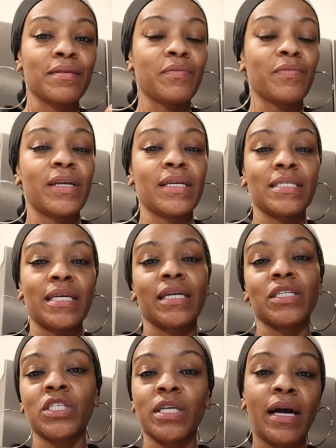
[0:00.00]
I'm ready to
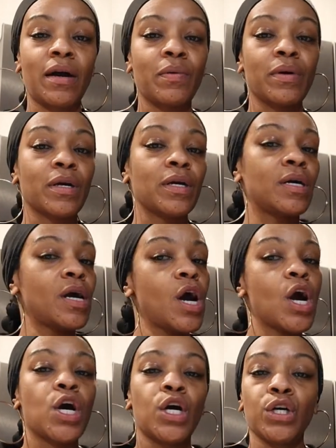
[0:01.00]
take a shower,
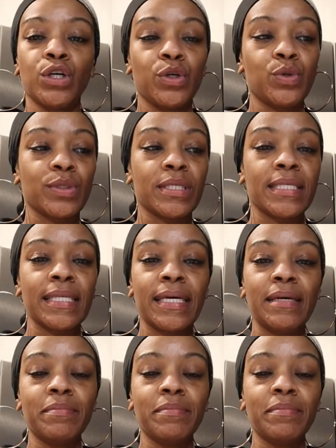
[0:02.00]
go to sleep.